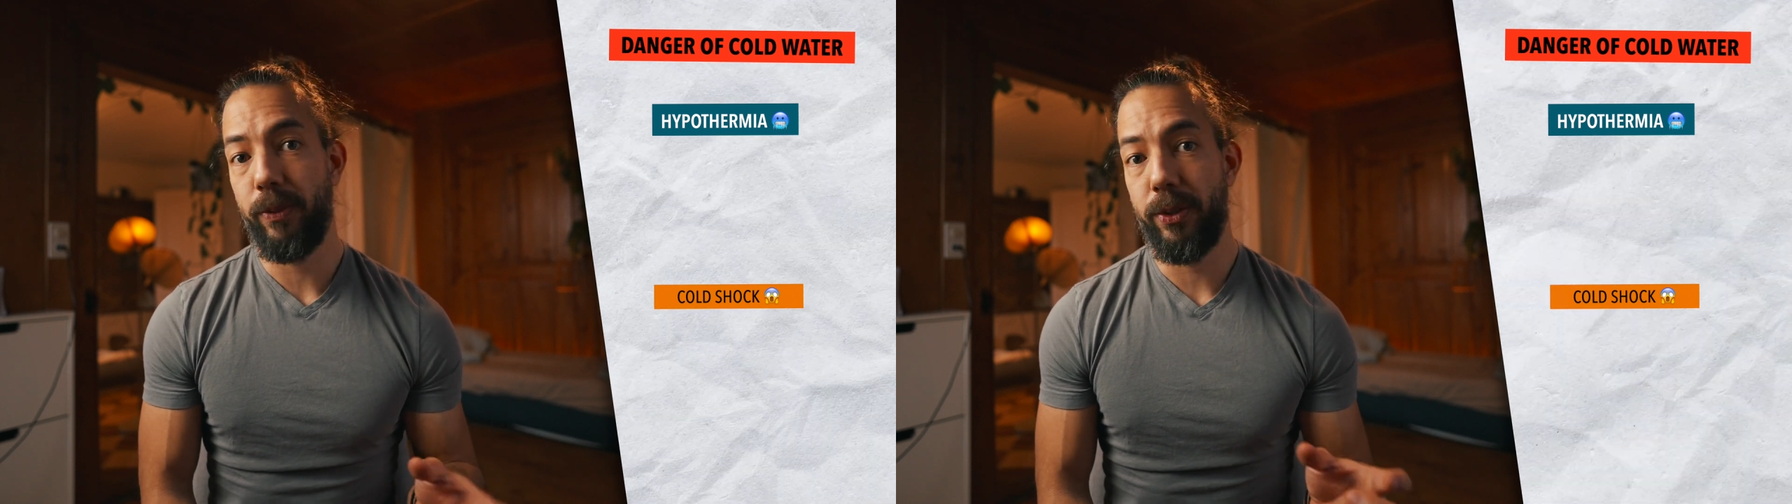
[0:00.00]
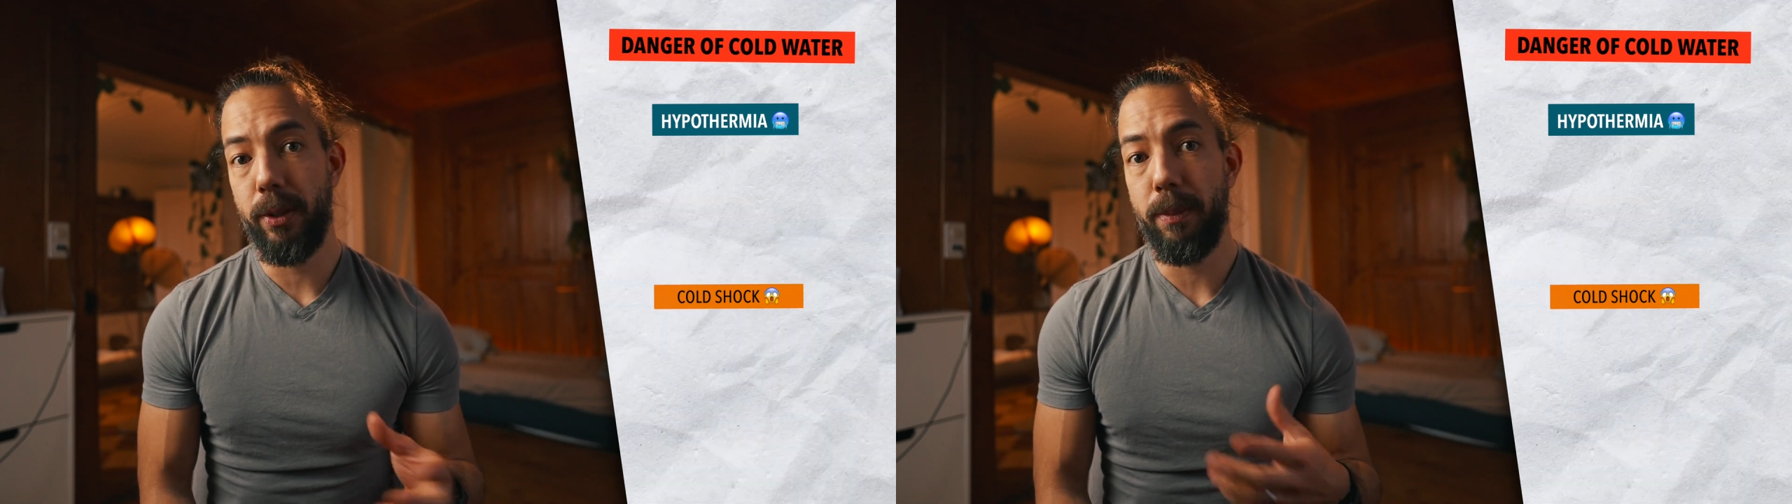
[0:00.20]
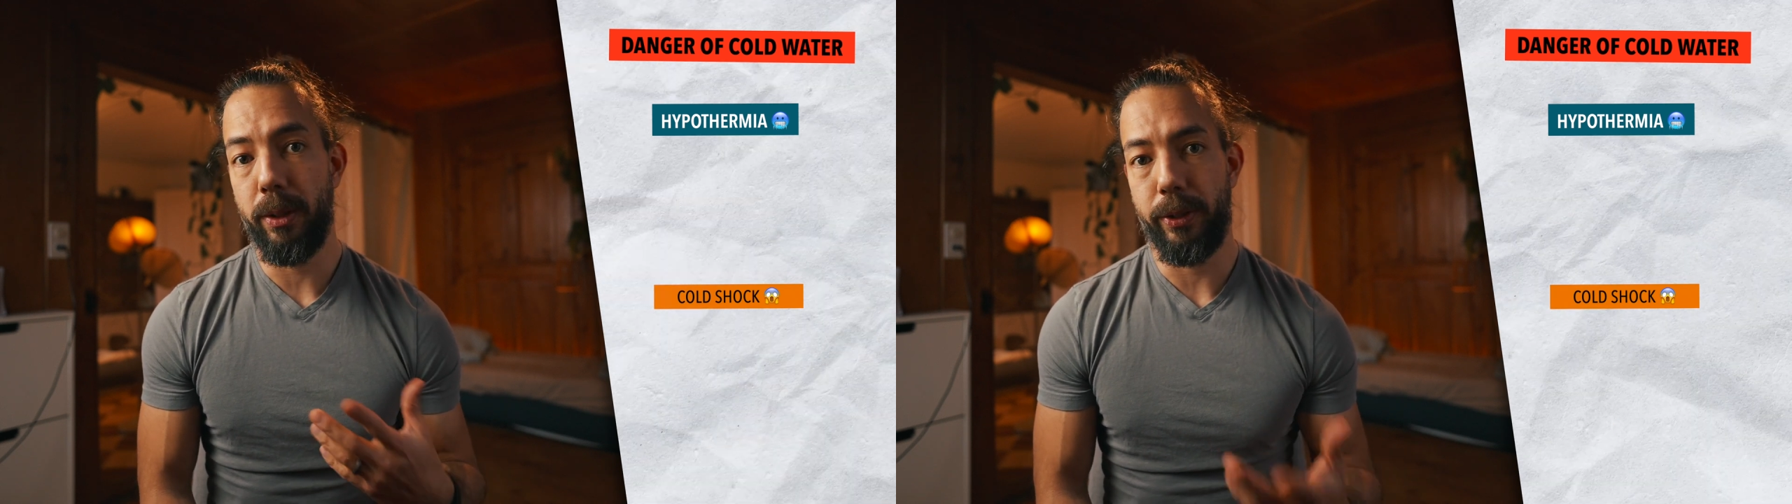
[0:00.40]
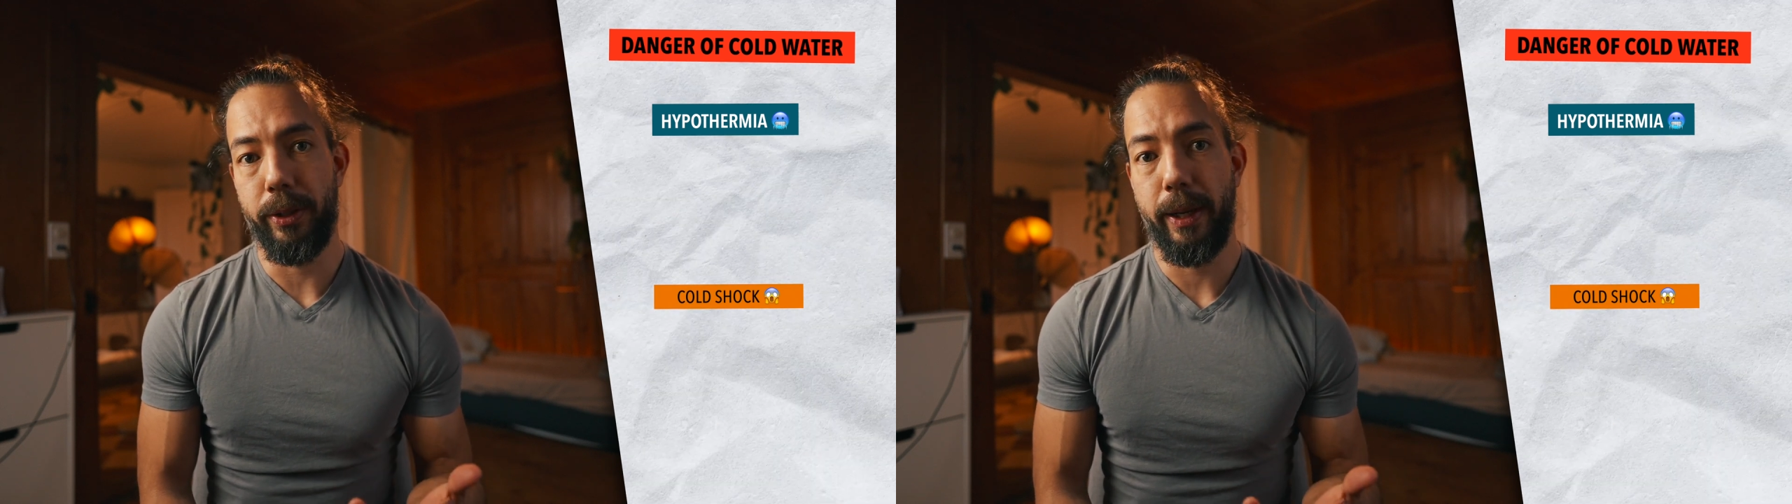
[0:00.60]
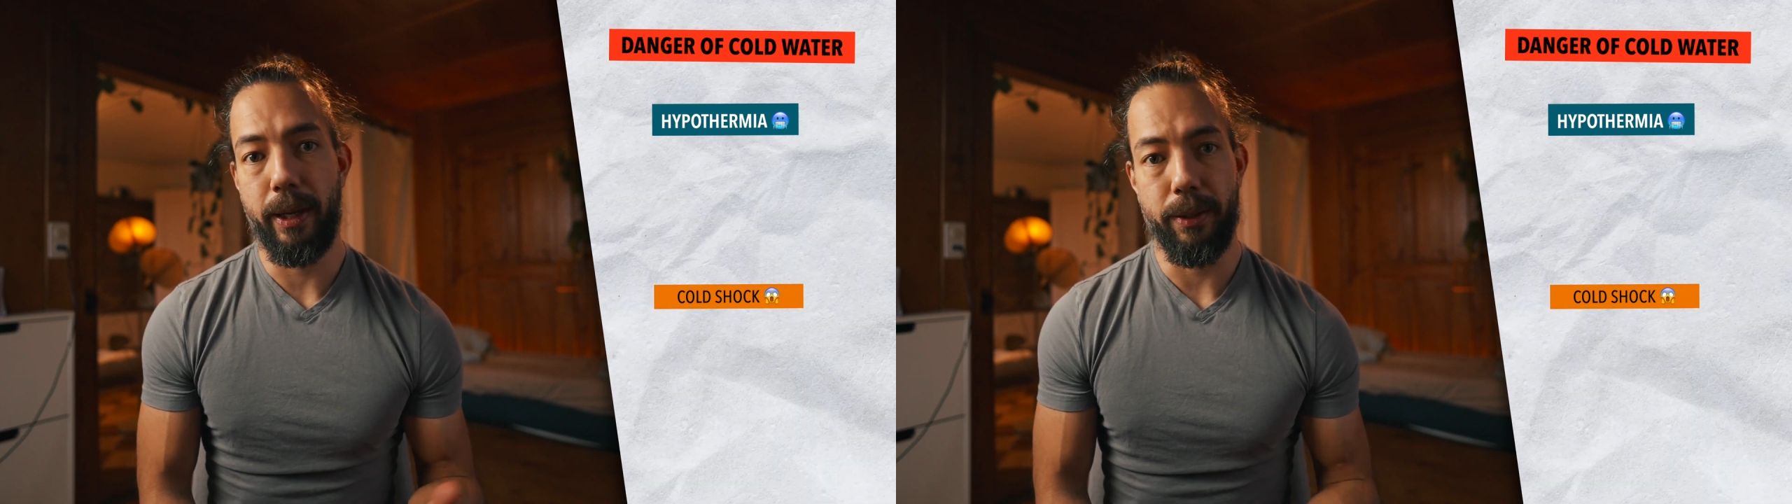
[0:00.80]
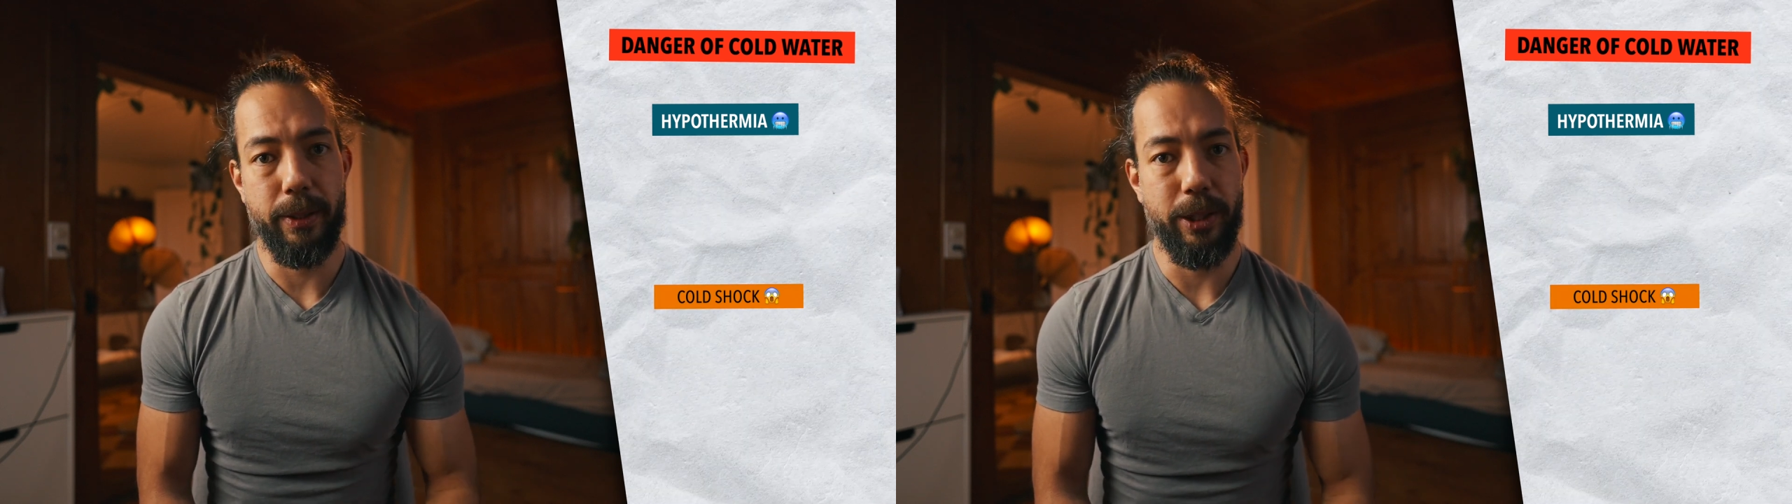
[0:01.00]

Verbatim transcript: similar health